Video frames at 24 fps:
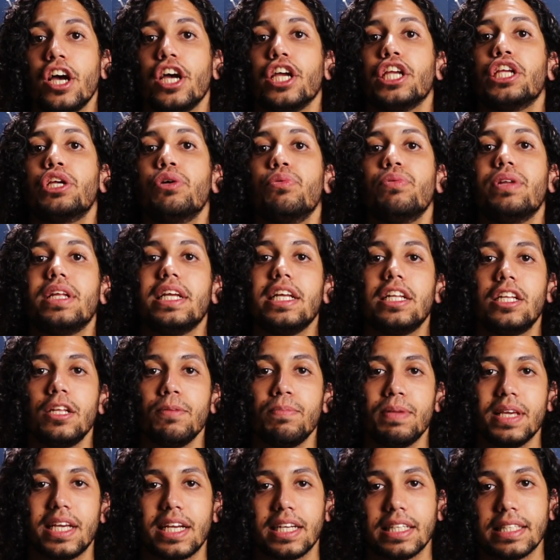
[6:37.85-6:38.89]
you need to
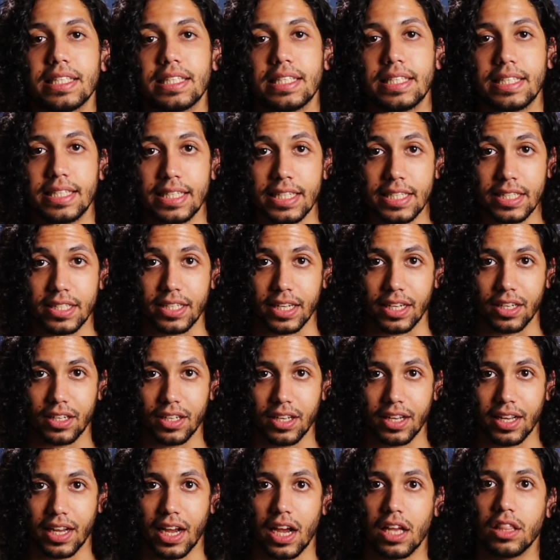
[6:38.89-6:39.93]
be consistent
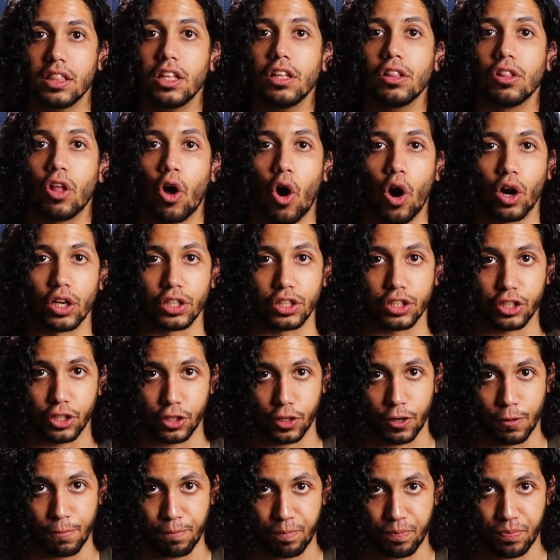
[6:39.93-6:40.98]
in the long
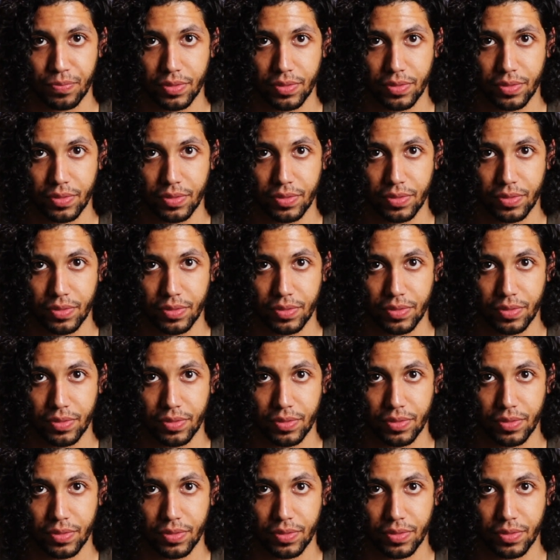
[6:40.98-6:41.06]
term.